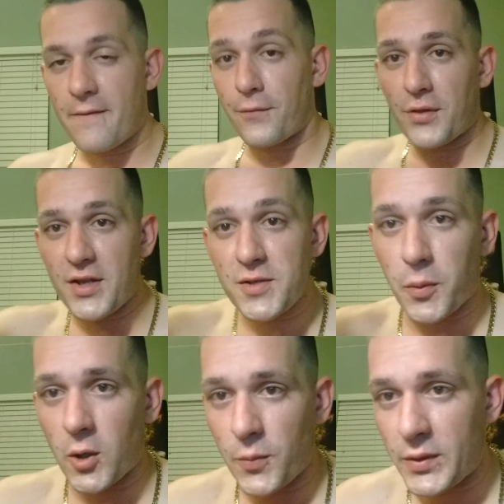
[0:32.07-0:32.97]
For this
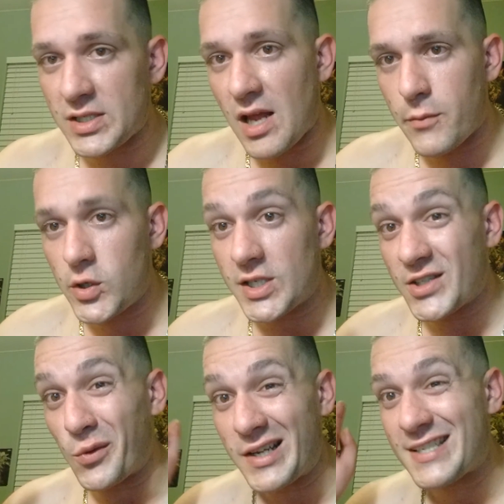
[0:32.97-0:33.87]
purpose, I'm
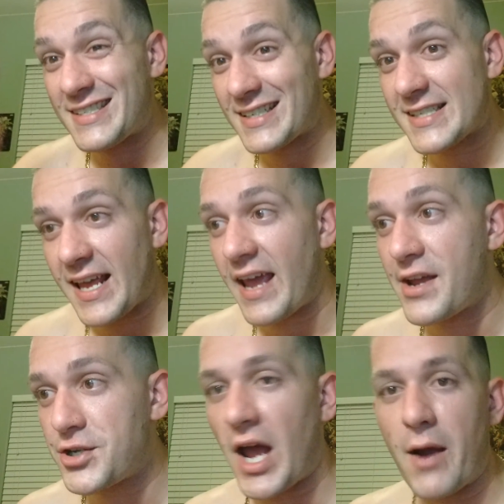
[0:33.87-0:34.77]
using 26
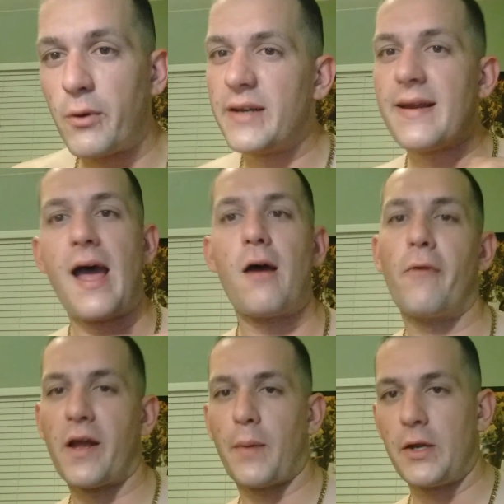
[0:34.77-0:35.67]
gauge. I would not
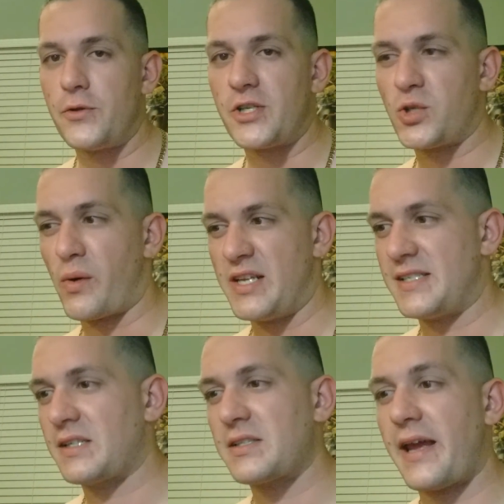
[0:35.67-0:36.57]
recommend using
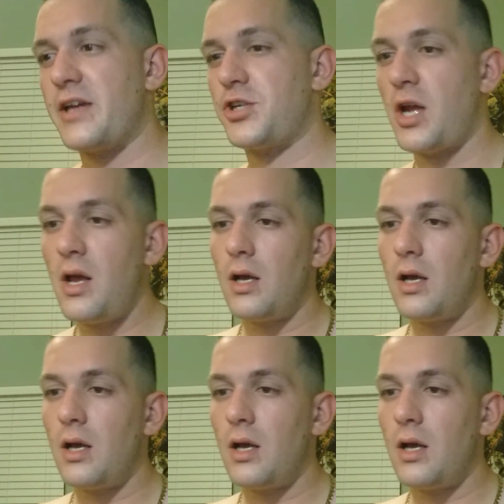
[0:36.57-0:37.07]
26 gauge.